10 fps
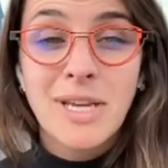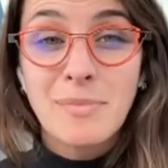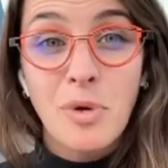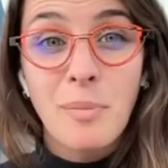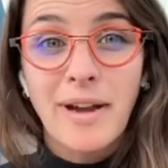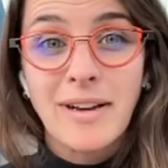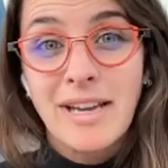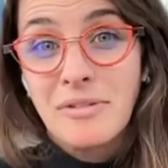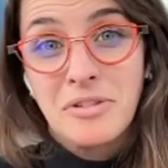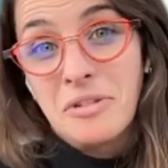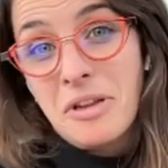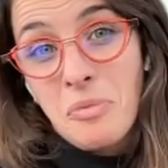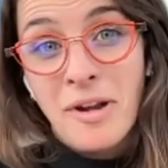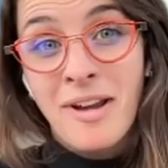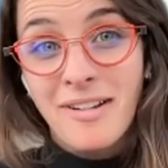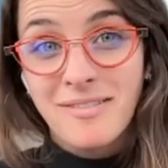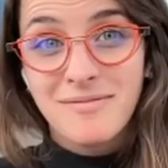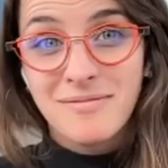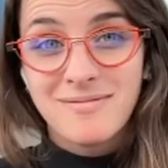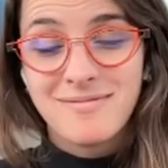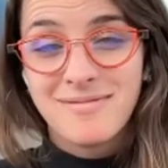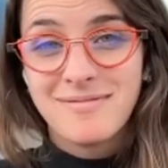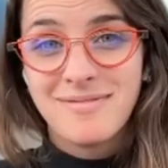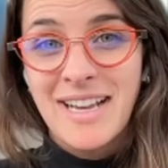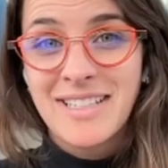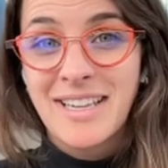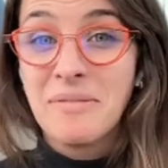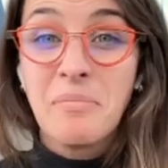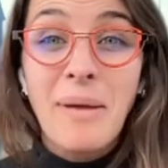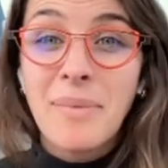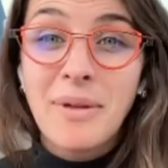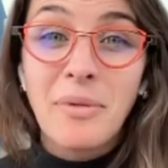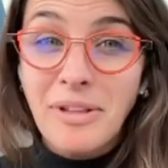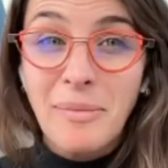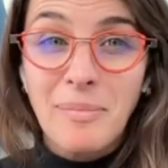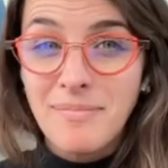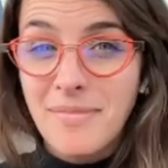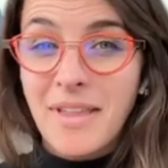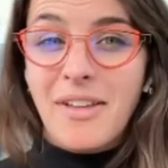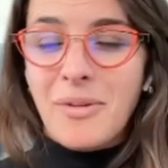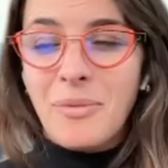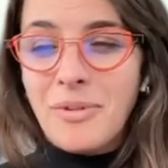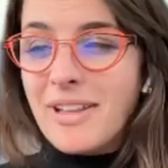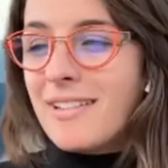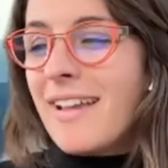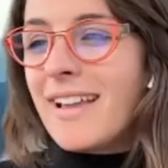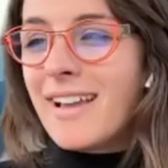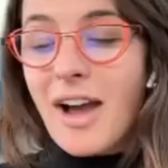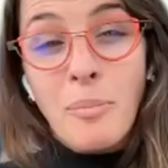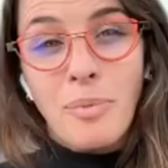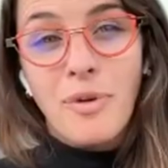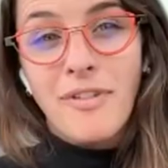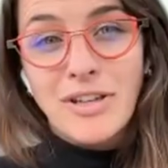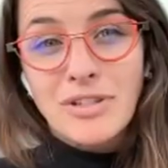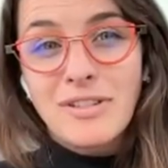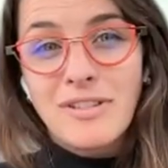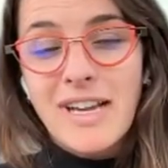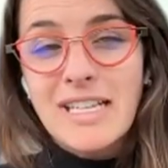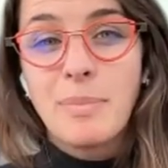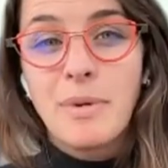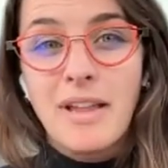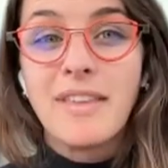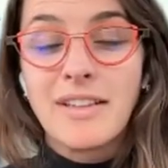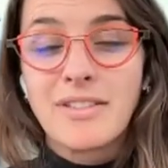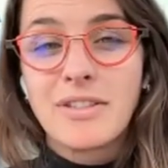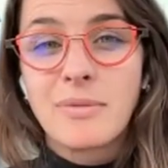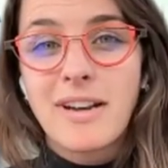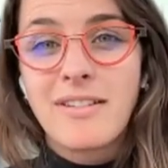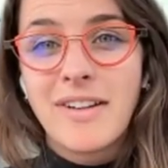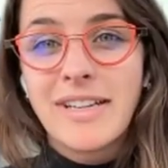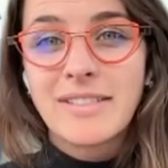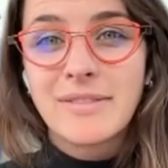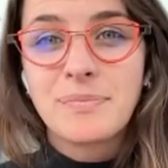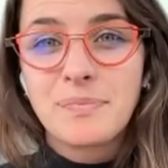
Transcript: teams won't back down so like why not ask it might be really really like unprofessional um, advice, but I think it's the right advice.